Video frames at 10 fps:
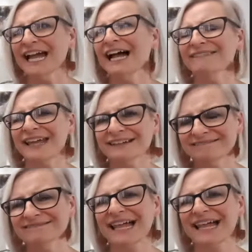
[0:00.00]
and
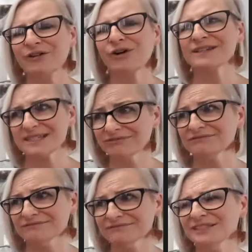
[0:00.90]
then later on as
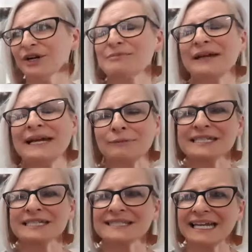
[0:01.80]
I've been able to